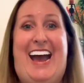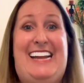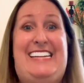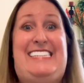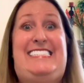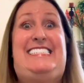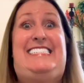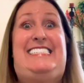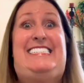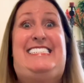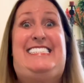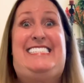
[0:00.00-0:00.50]

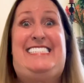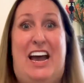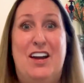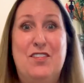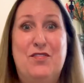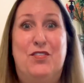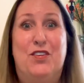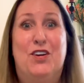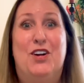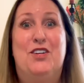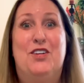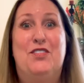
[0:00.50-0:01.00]
on
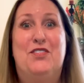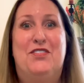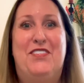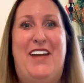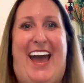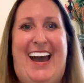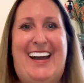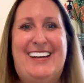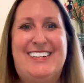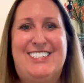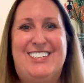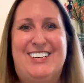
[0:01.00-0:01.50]
several
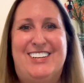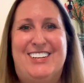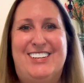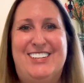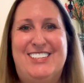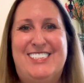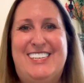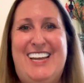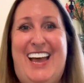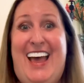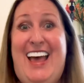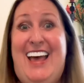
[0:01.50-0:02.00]

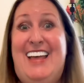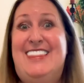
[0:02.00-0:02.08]
factors.